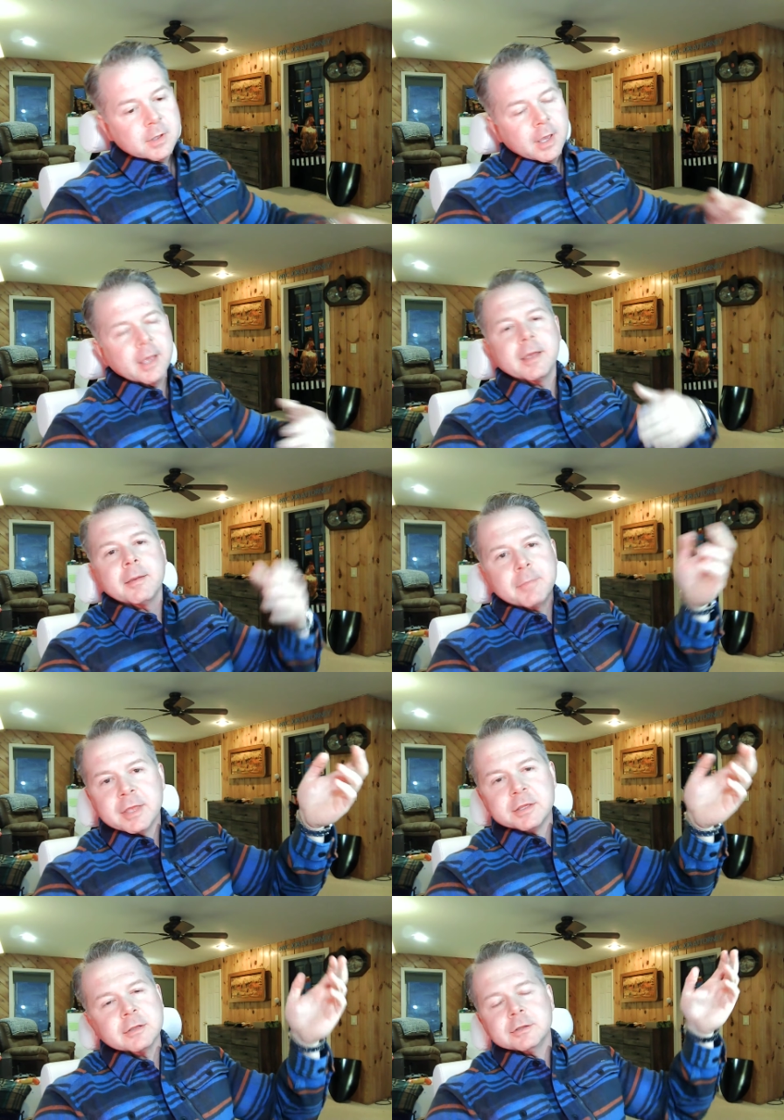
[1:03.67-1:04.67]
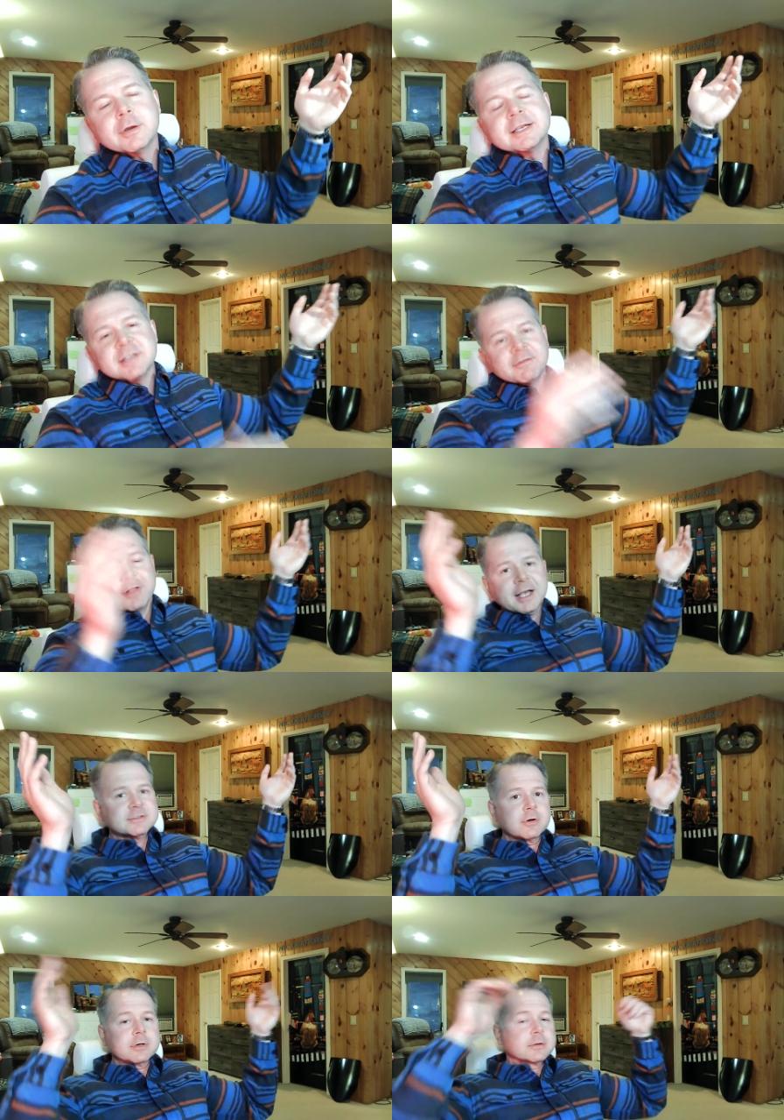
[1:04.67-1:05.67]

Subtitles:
you guys love Glassdoor.